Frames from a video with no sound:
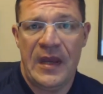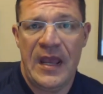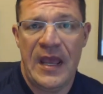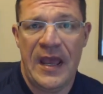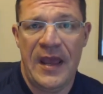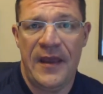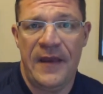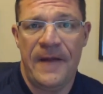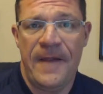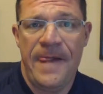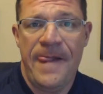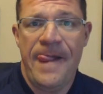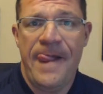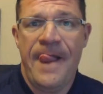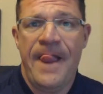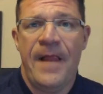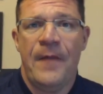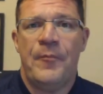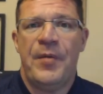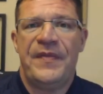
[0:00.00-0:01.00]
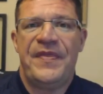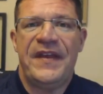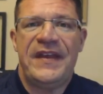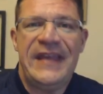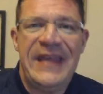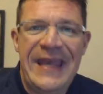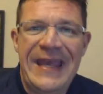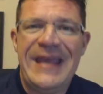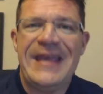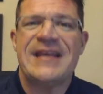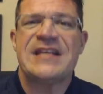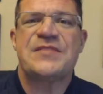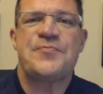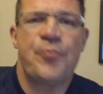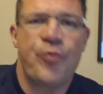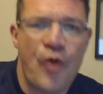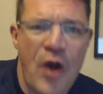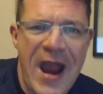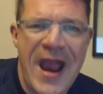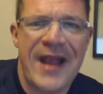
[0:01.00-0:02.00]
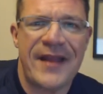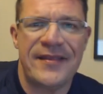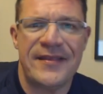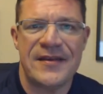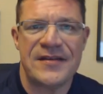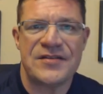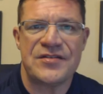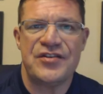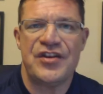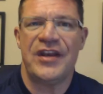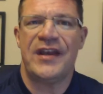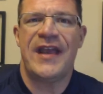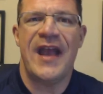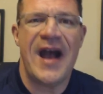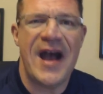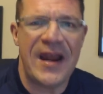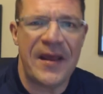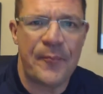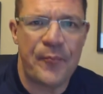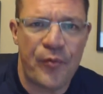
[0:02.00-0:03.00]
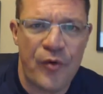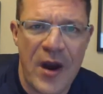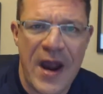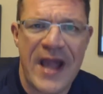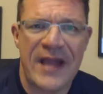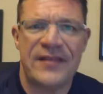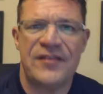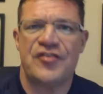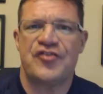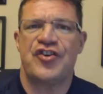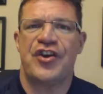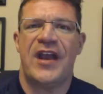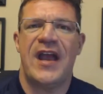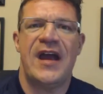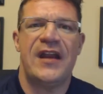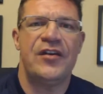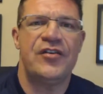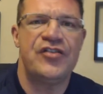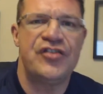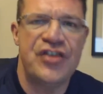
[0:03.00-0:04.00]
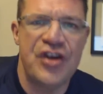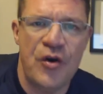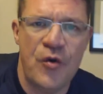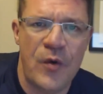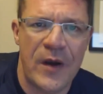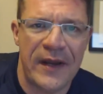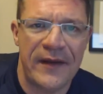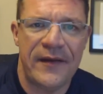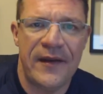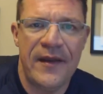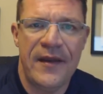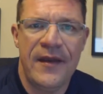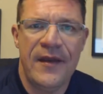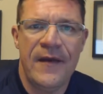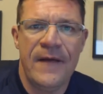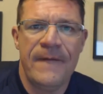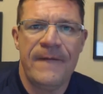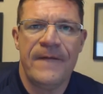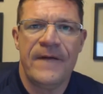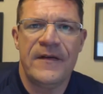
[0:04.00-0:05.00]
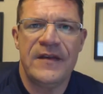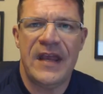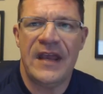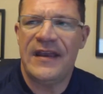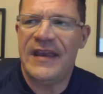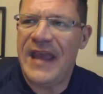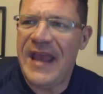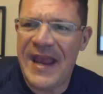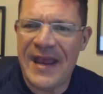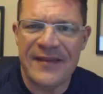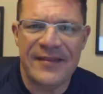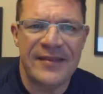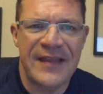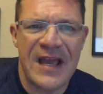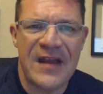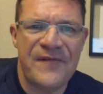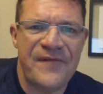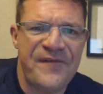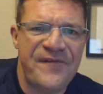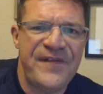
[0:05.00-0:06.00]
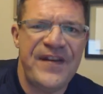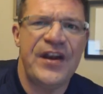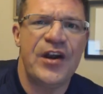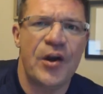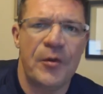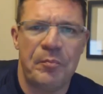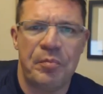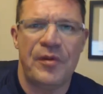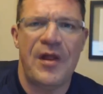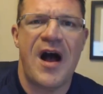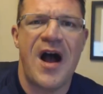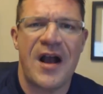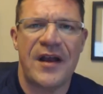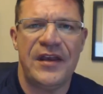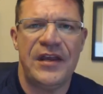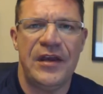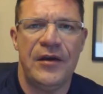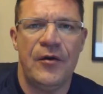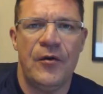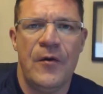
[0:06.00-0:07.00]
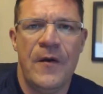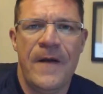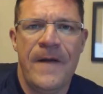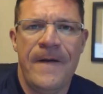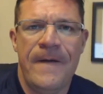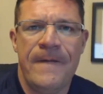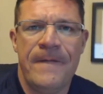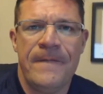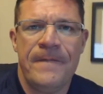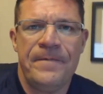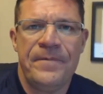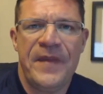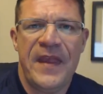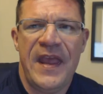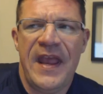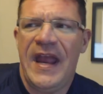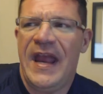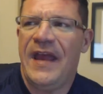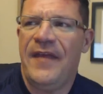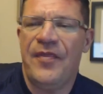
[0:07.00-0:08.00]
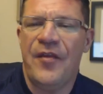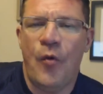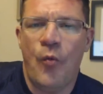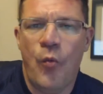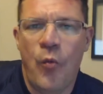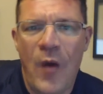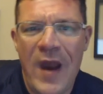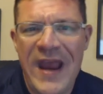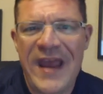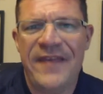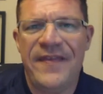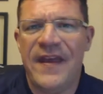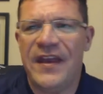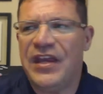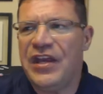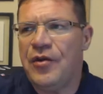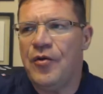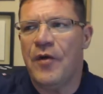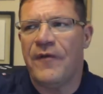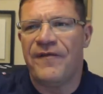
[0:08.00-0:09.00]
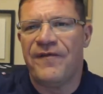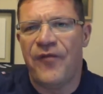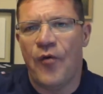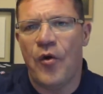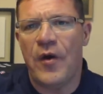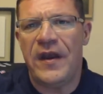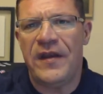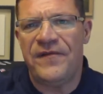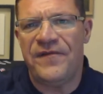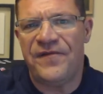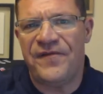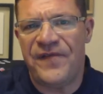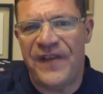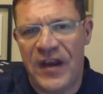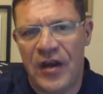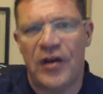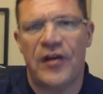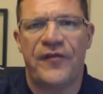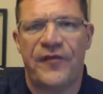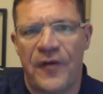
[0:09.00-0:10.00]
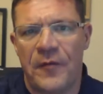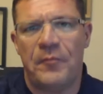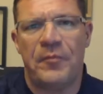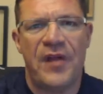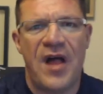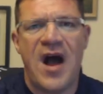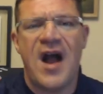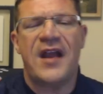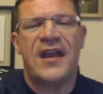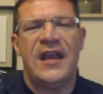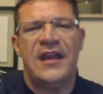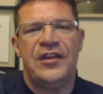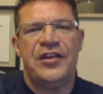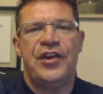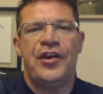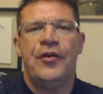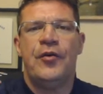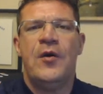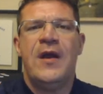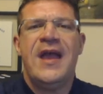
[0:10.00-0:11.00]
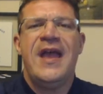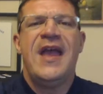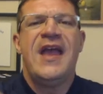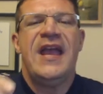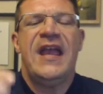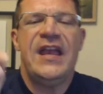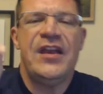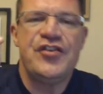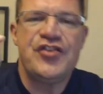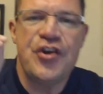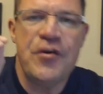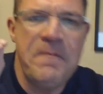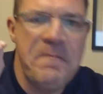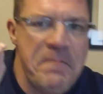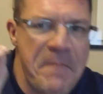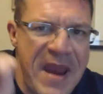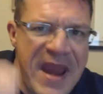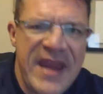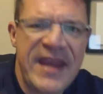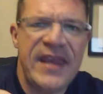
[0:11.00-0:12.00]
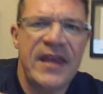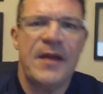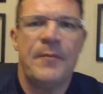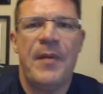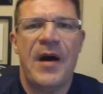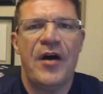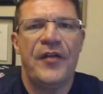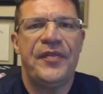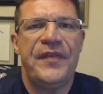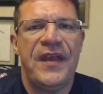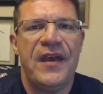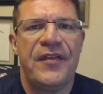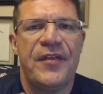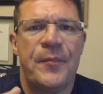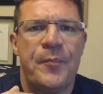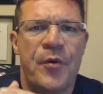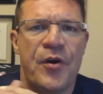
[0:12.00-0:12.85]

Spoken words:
Okay? But the key is practice. You got to practice. You got to do it. You can't let fear block you. And the way that you avoid fear from blocking you is you make it about the other